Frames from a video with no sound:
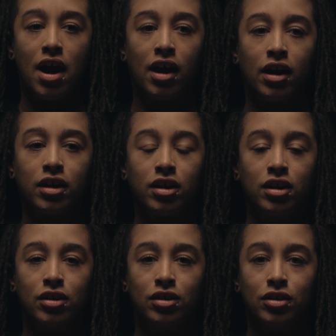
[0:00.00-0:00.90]
I
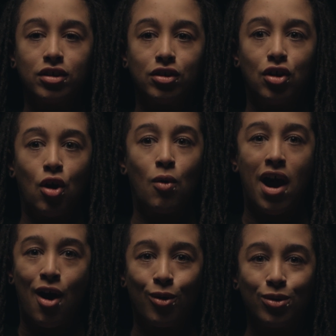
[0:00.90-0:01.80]
can go
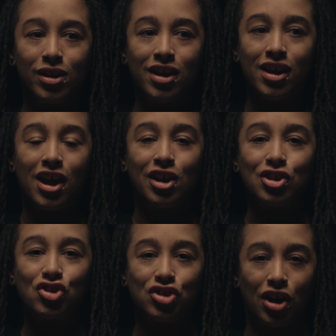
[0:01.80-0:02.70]
out and
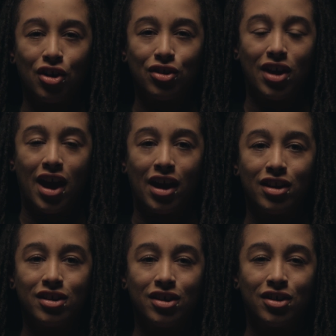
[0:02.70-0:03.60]
share that
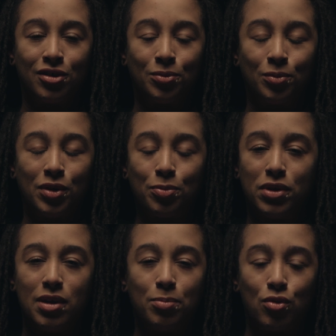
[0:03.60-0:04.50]
with
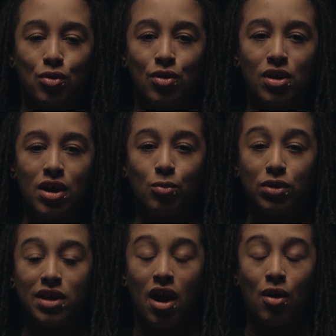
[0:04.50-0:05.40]
people
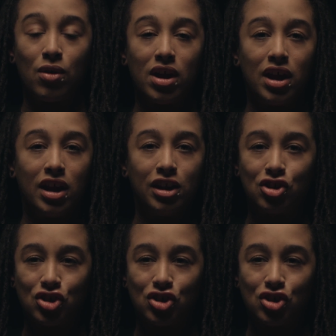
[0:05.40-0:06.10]
without any